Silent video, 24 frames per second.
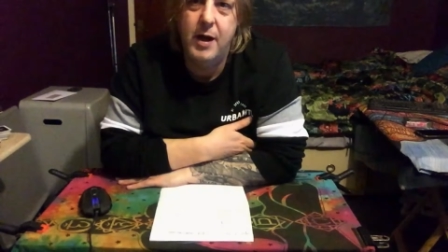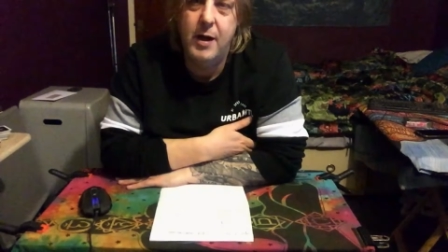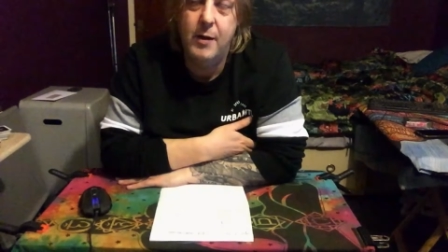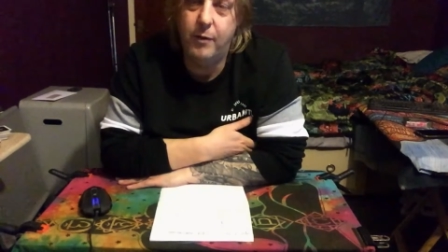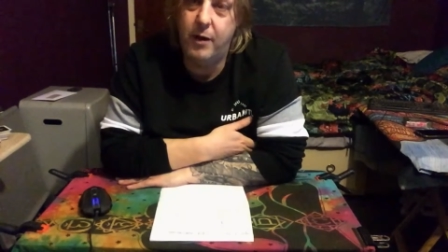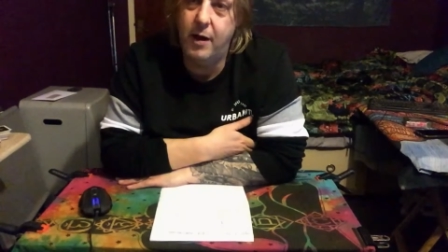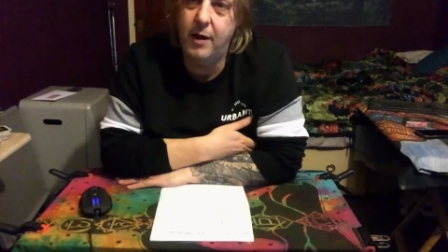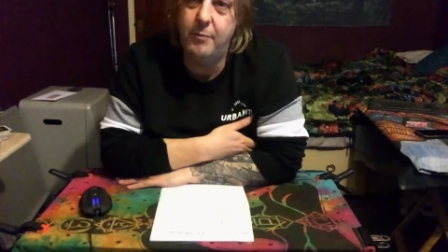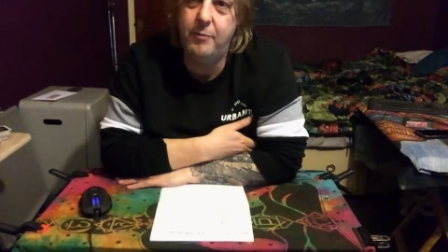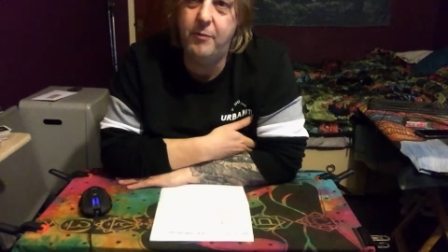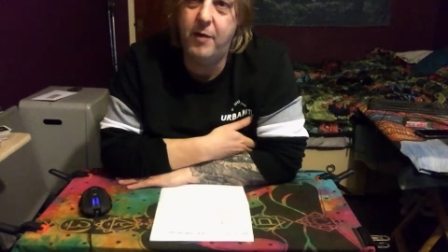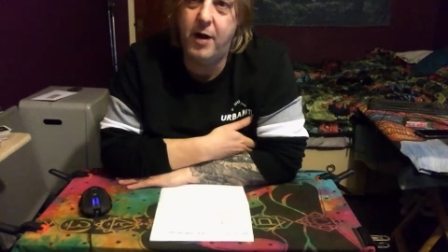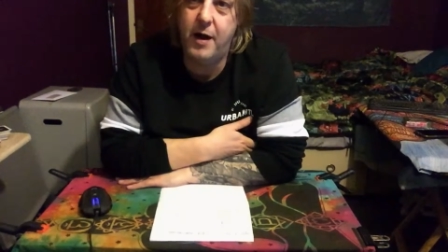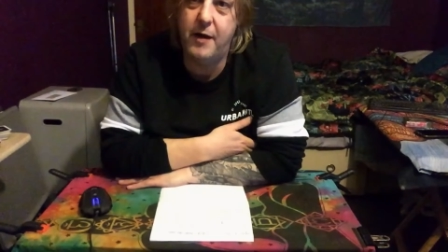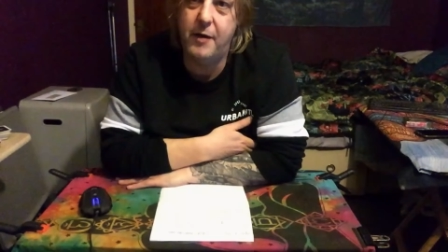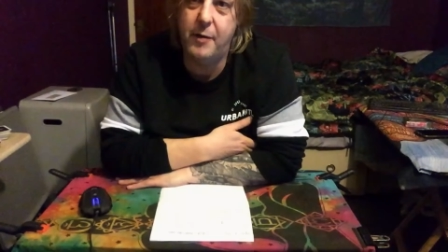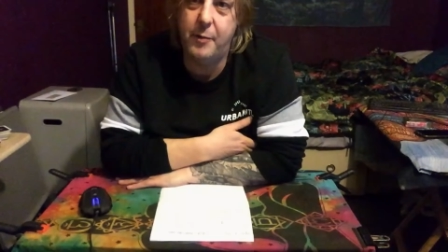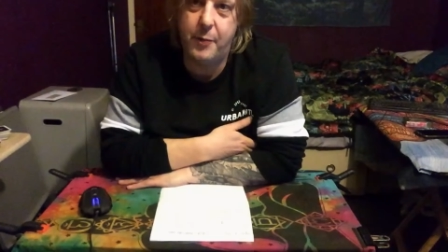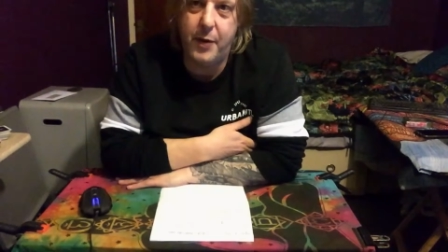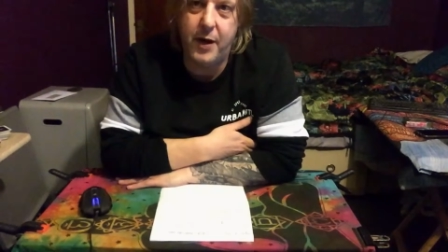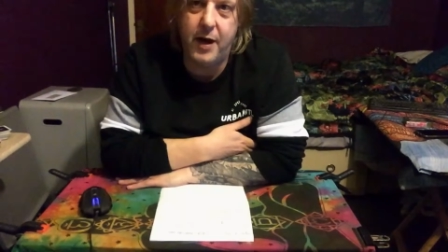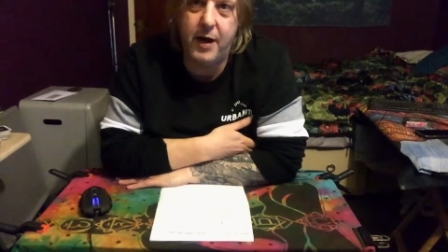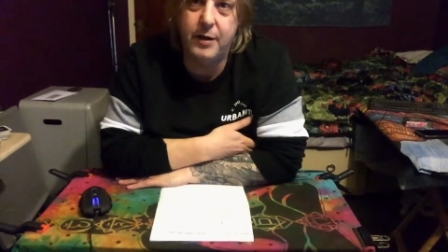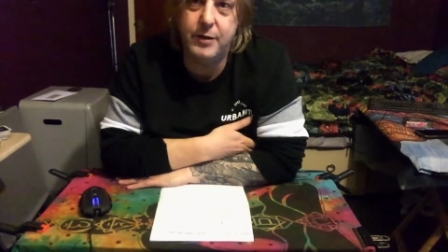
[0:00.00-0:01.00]
Well, I'm rather
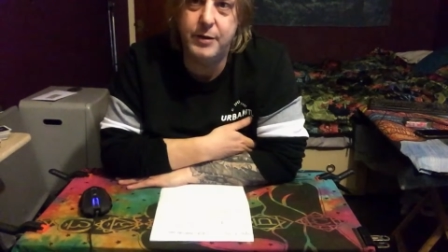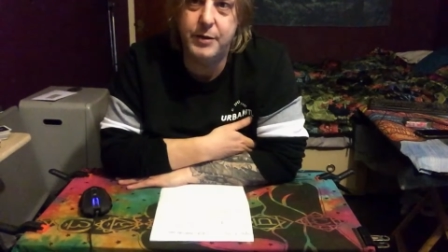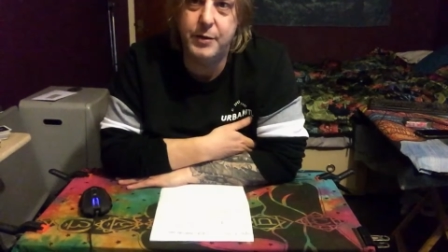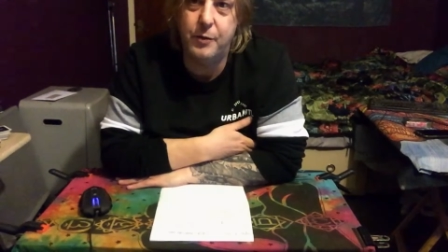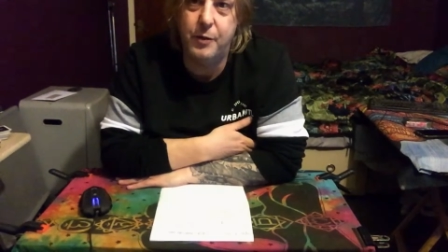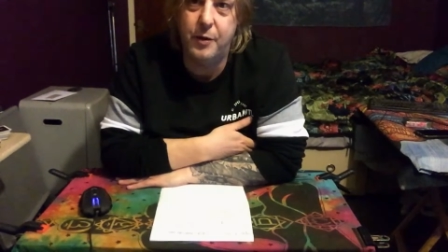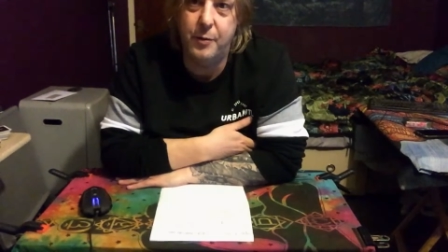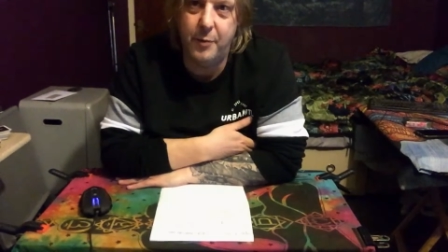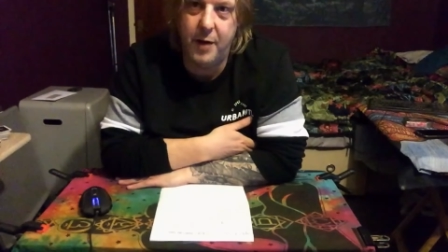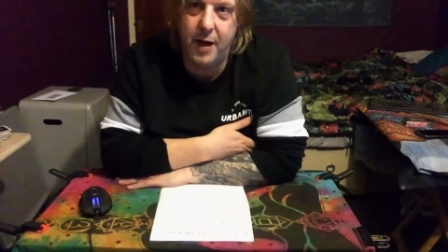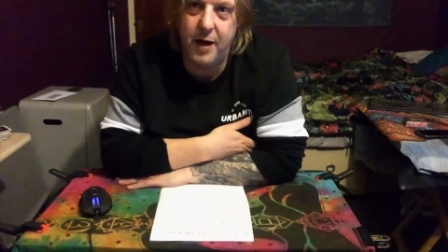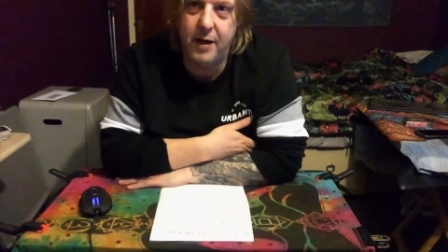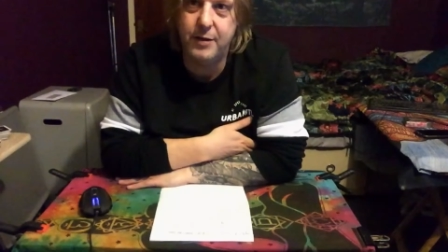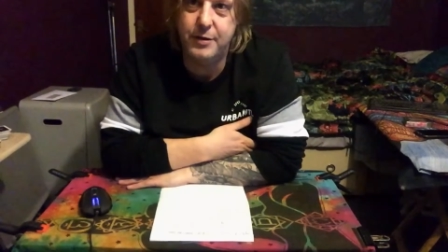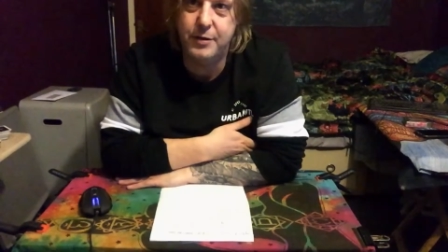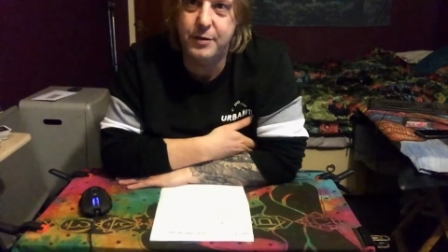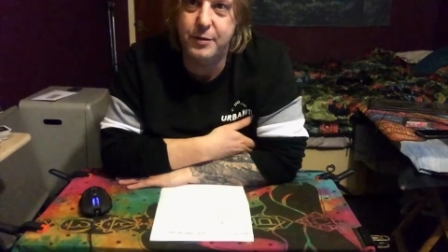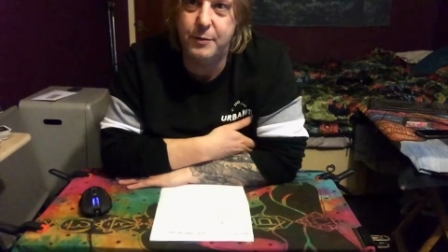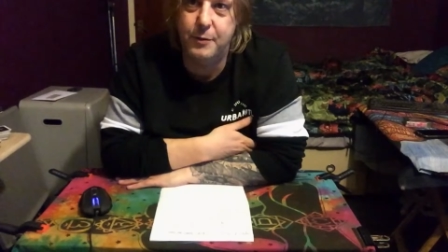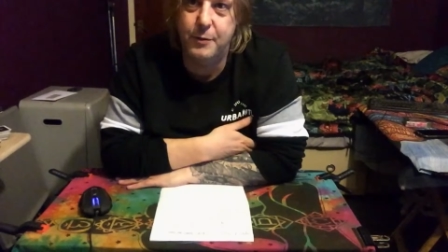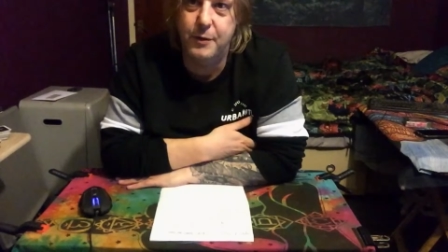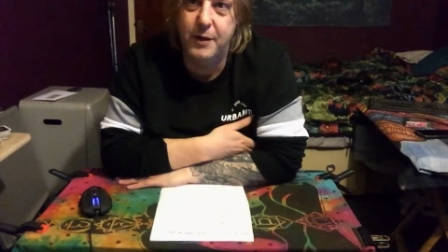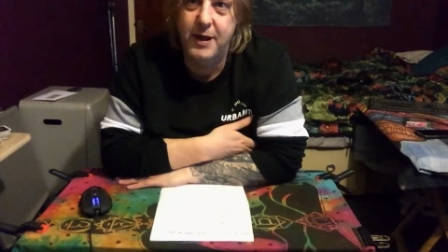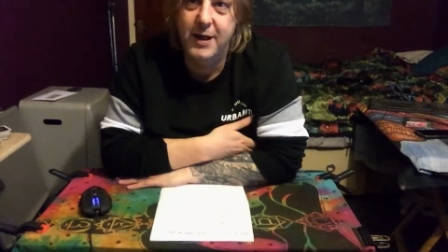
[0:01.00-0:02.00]
partial to
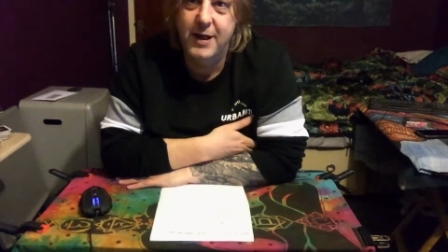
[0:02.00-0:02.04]
Marshall.